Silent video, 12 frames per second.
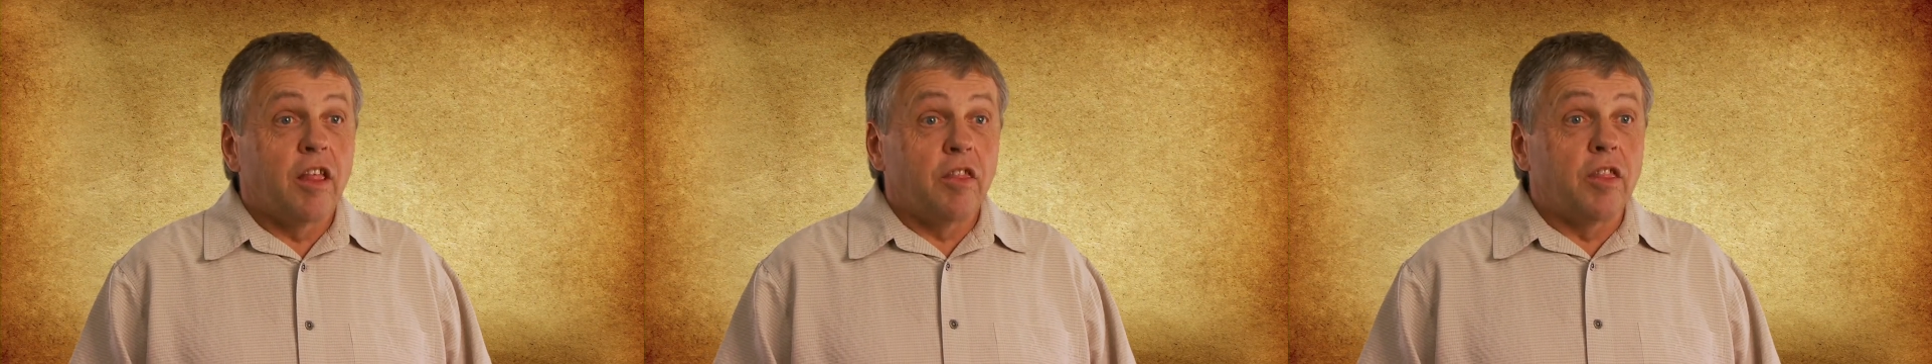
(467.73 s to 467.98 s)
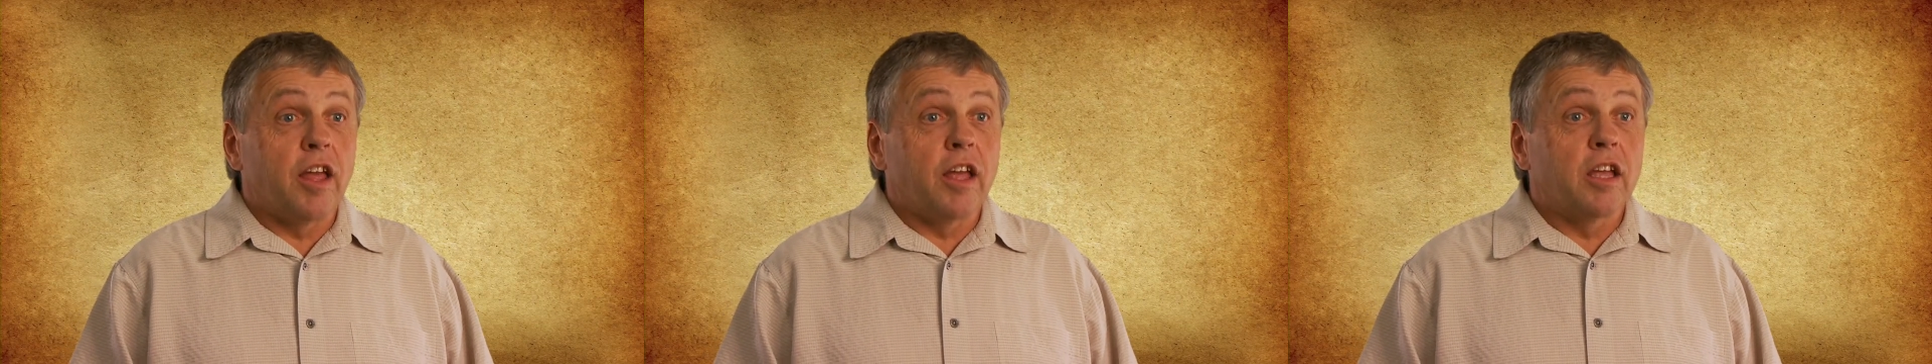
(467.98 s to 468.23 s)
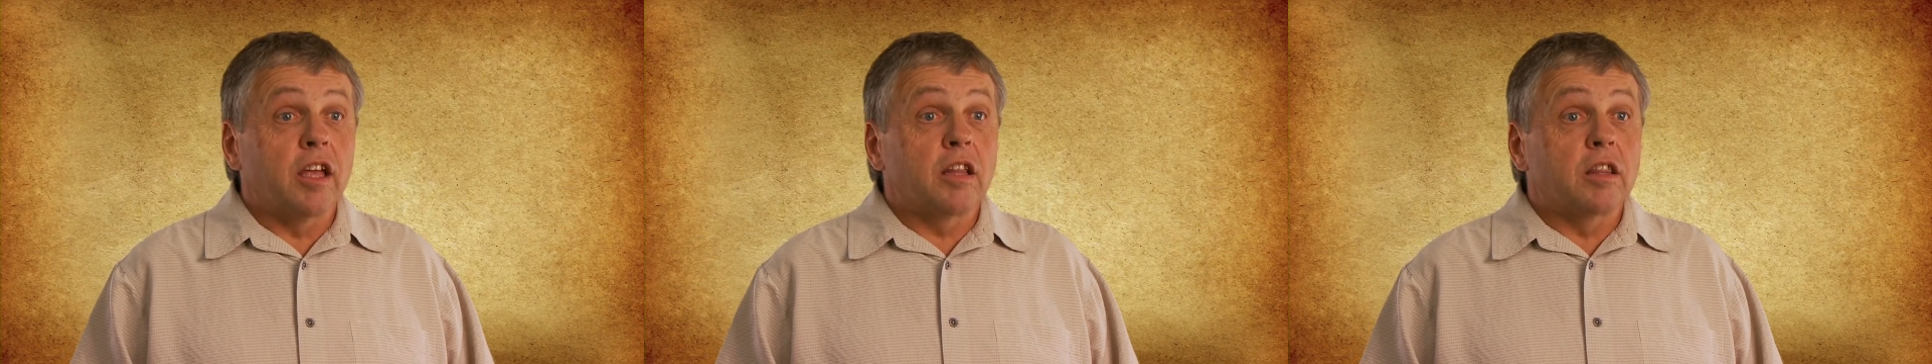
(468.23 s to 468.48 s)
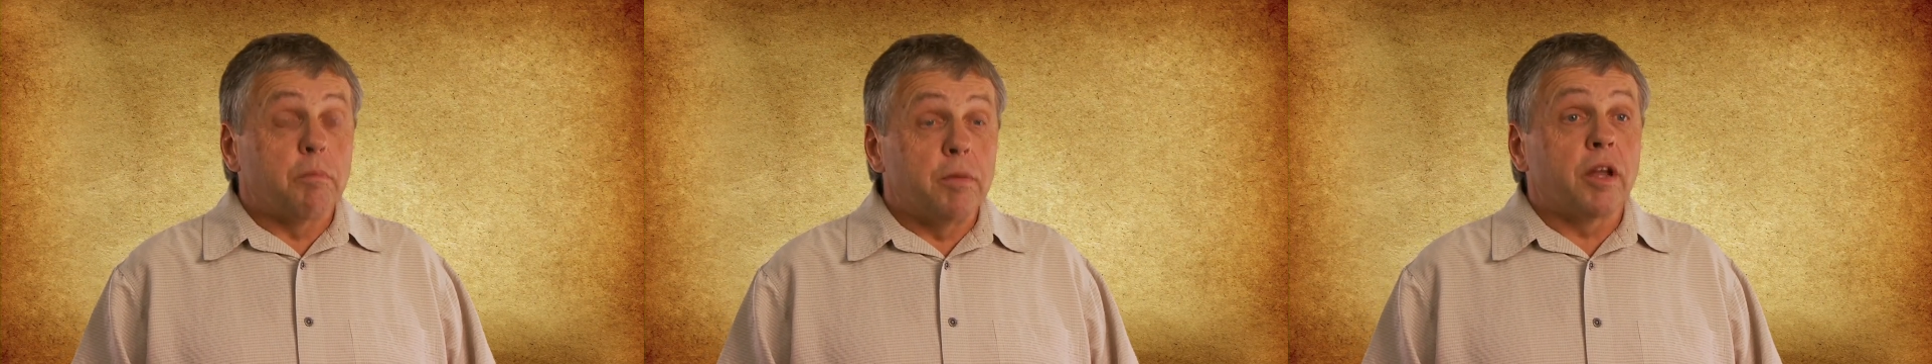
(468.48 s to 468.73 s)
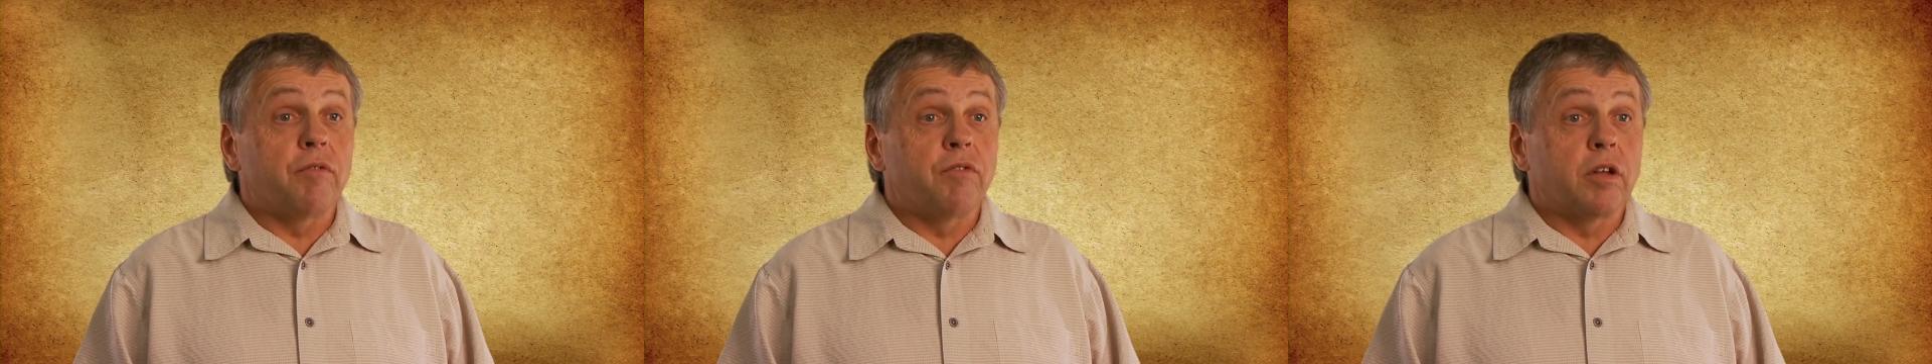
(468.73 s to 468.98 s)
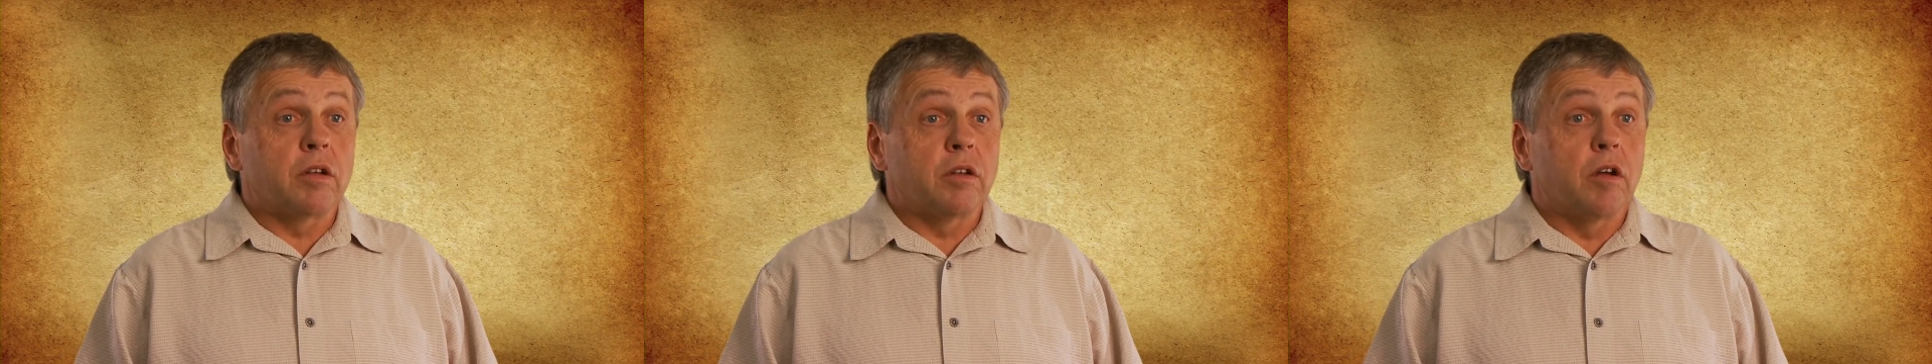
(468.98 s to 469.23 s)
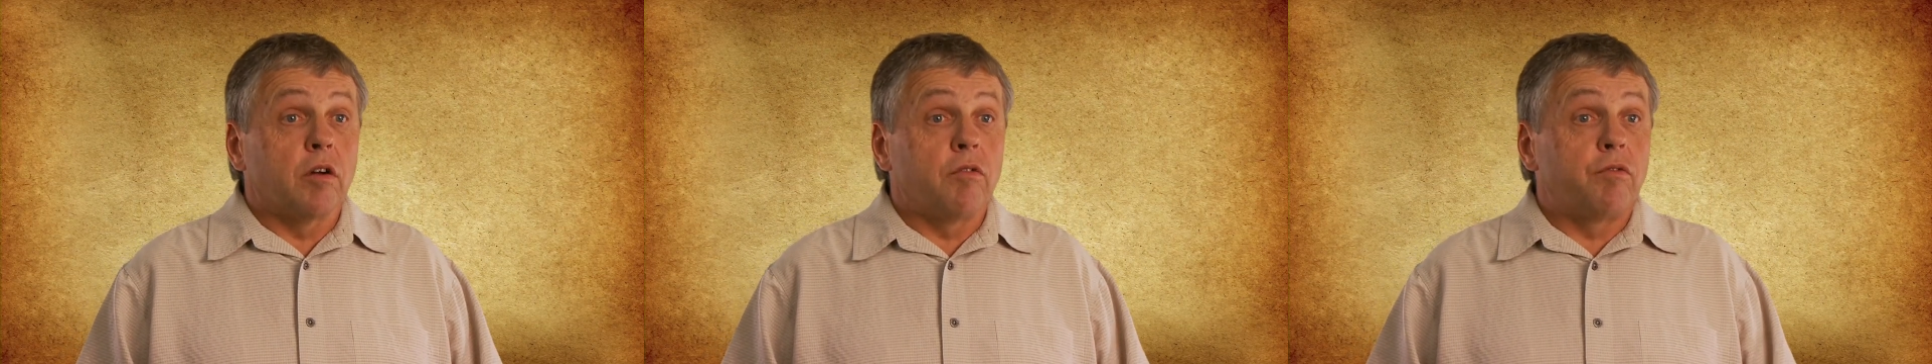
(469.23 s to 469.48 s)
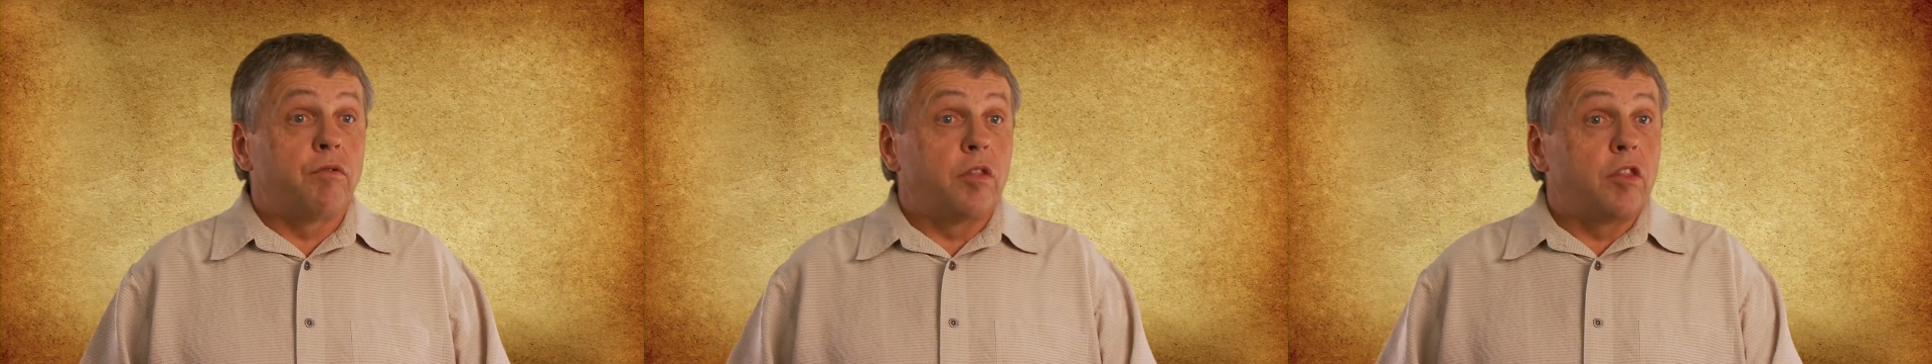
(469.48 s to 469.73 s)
they get the benefit of